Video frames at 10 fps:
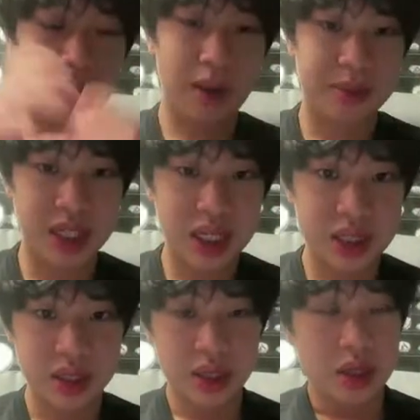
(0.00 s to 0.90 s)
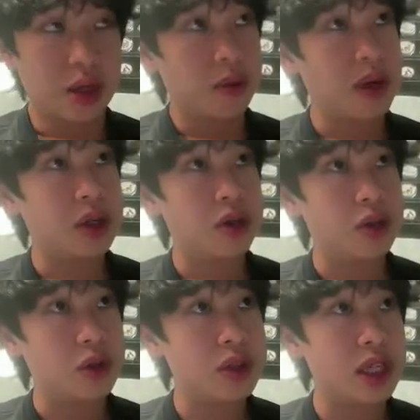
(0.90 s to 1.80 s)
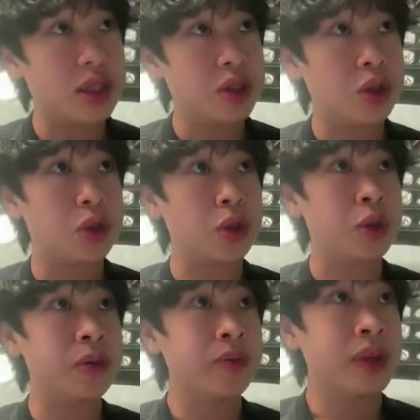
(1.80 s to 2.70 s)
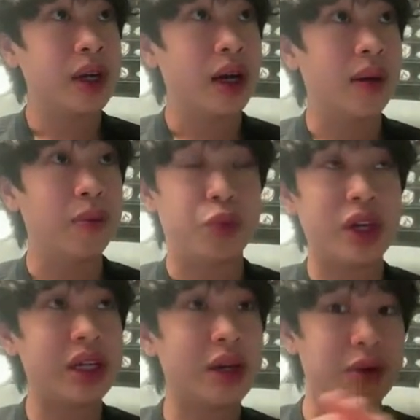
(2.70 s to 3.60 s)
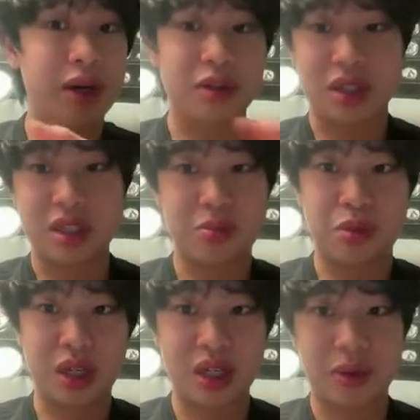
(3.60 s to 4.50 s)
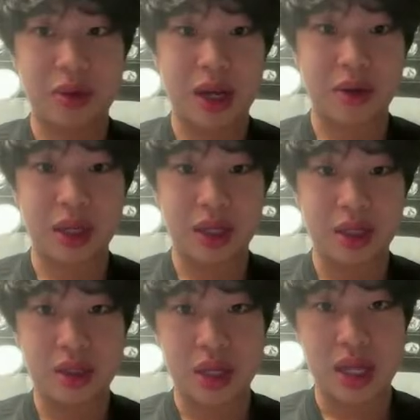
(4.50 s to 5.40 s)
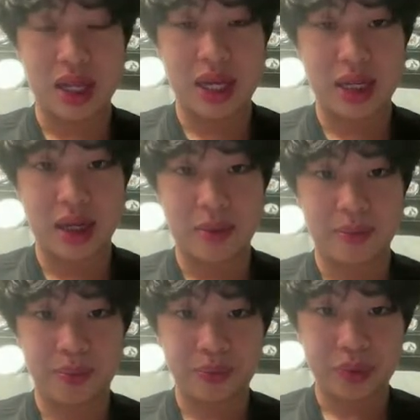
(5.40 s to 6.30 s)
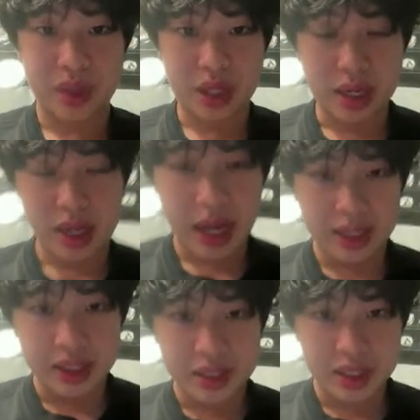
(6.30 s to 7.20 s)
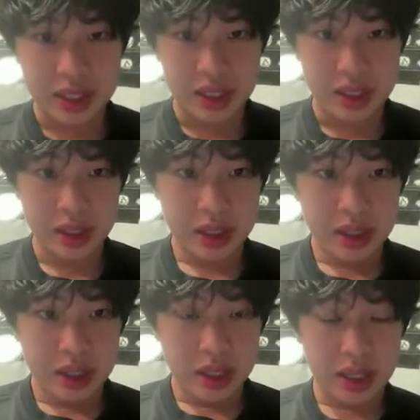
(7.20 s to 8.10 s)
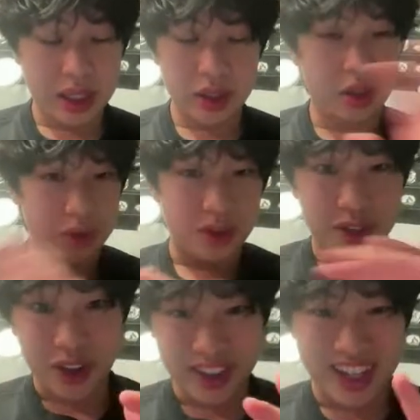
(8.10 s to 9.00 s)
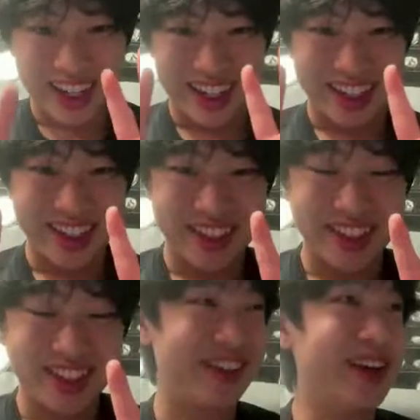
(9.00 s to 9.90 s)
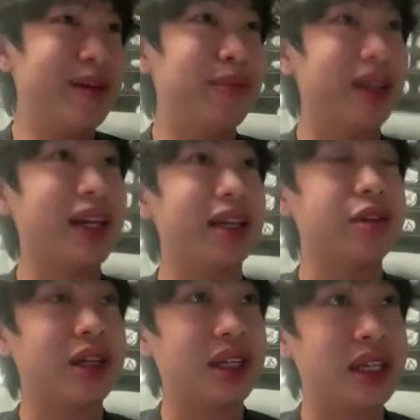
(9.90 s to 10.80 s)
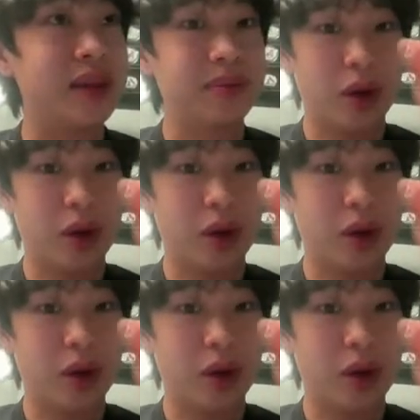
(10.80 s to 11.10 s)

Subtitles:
object where you use it to bring around. You can just bring it around and let others see, like not let others see, sorry, but like you can keep